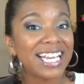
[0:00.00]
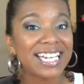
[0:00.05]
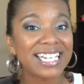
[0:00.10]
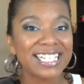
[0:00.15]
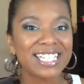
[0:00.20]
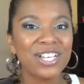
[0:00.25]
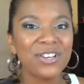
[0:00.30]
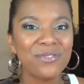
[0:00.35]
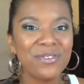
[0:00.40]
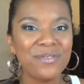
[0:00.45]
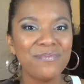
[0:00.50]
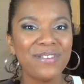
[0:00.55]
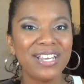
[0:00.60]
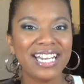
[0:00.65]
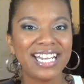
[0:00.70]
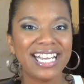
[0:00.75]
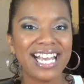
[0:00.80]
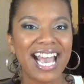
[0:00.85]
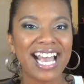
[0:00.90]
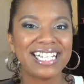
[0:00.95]
and until we meet
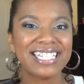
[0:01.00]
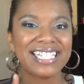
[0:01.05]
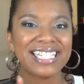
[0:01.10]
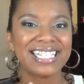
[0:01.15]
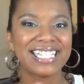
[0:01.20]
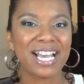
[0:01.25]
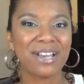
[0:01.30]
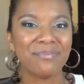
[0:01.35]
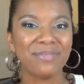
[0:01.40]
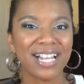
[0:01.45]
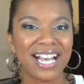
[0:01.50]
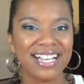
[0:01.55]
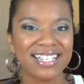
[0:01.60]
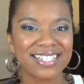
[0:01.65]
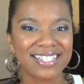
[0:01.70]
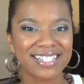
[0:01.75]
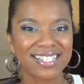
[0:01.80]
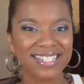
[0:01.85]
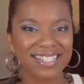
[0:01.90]
again, stay blessed.